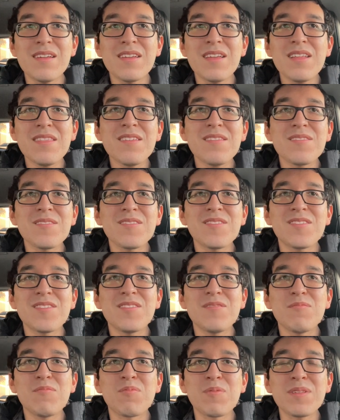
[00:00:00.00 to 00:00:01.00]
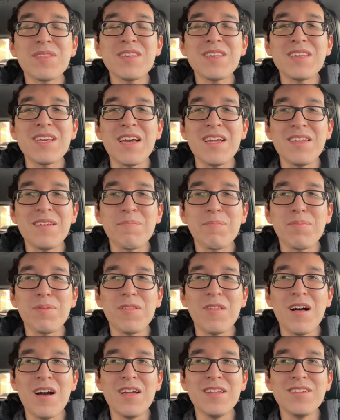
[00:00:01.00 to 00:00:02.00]
Not that there's really any
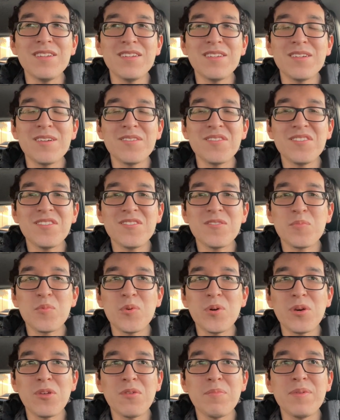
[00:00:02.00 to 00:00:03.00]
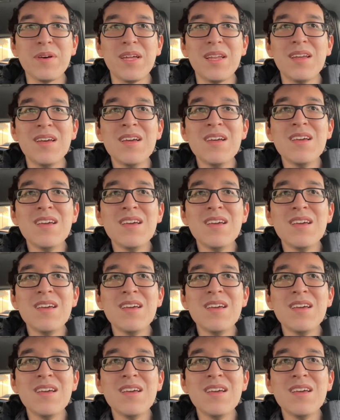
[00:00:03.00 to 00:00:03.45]
plot details details to spoil, but